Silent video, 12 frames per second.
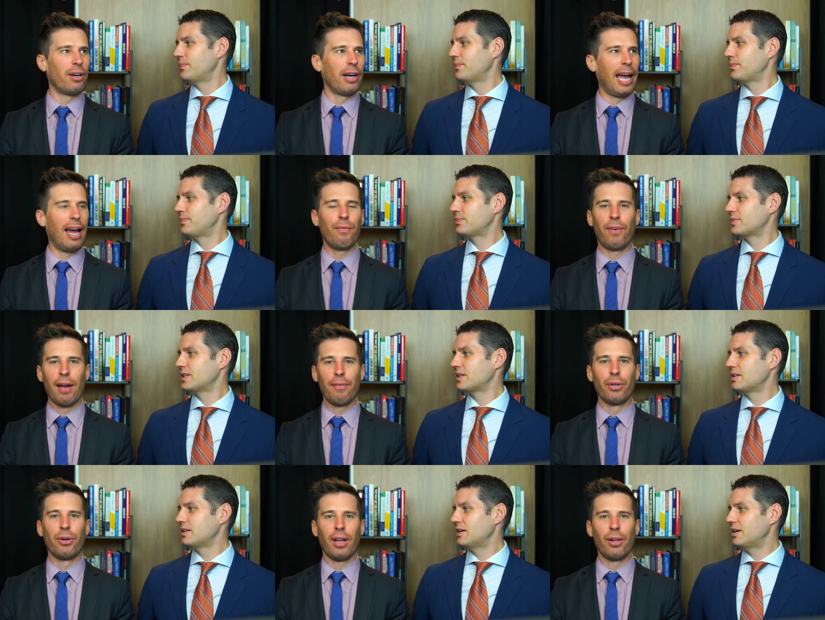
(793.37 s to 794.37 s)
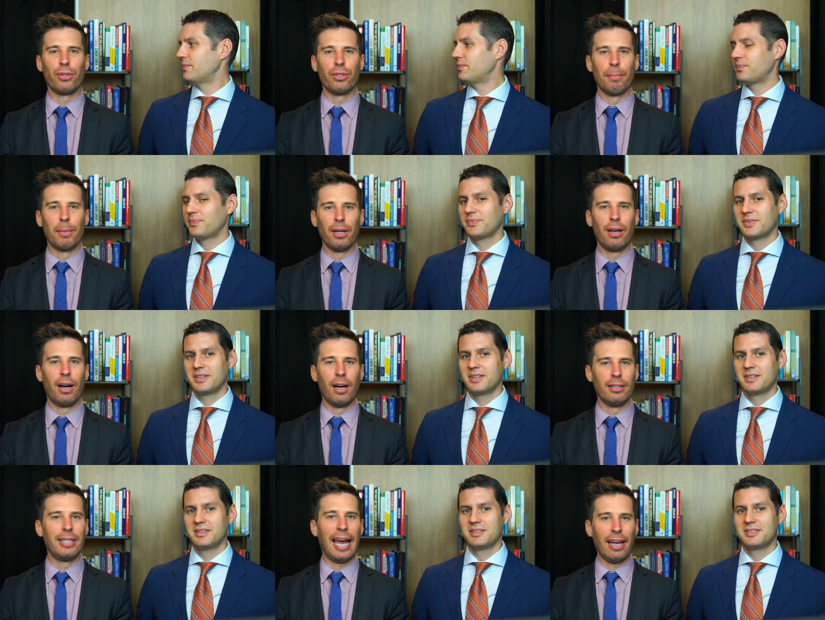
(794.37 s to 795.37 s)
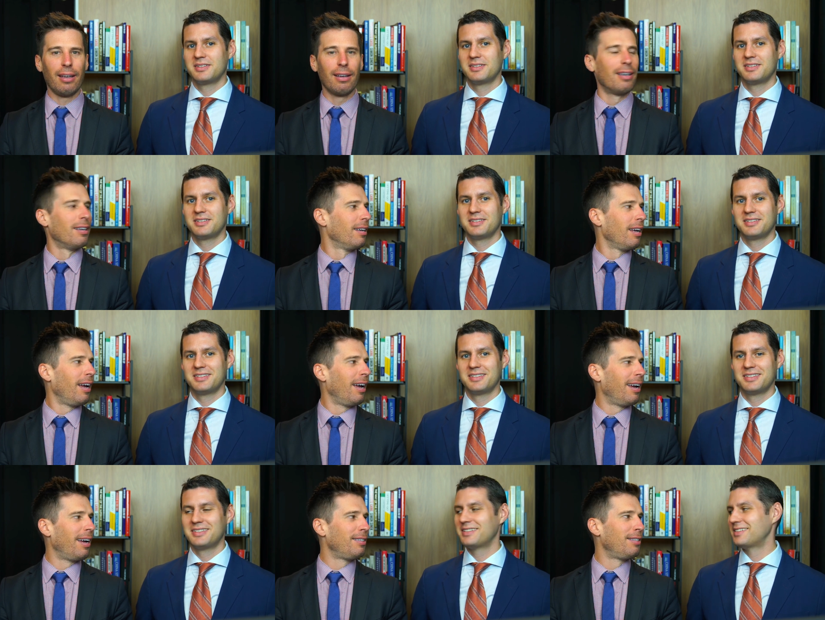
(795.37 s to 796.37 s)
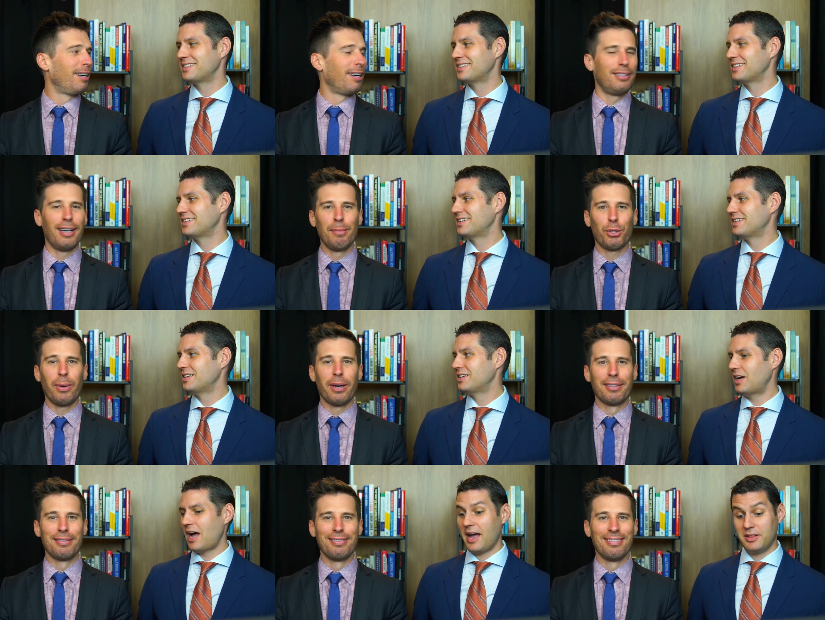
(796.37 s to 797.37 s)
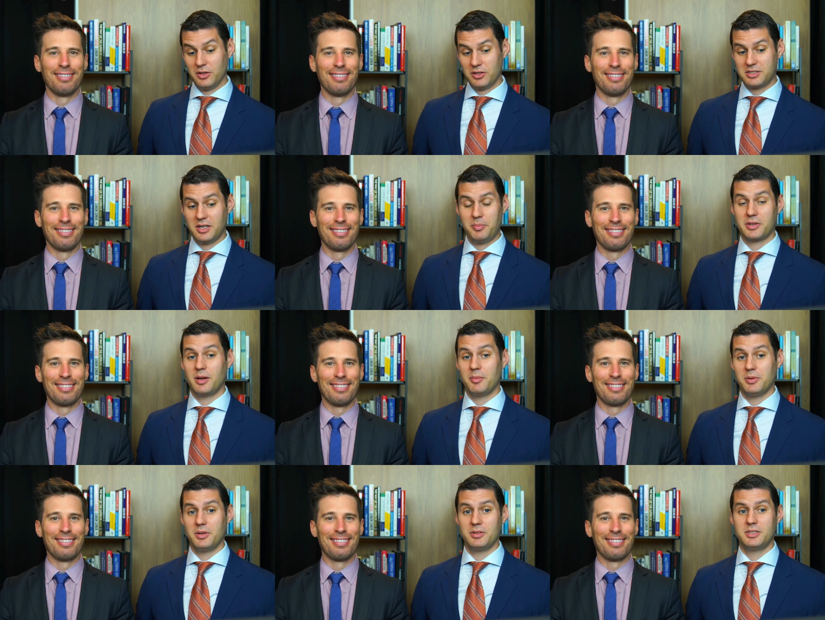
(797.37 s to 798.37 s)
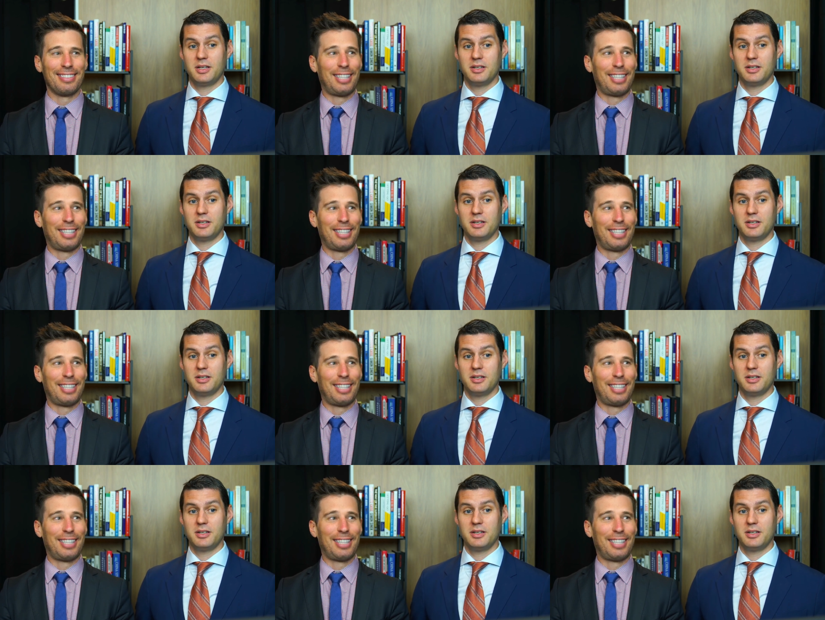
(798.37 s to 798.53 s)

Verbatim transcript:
Speaker 1: at five hundred dollars a month a day, at uh, Times Square. I looked up a couple hotels.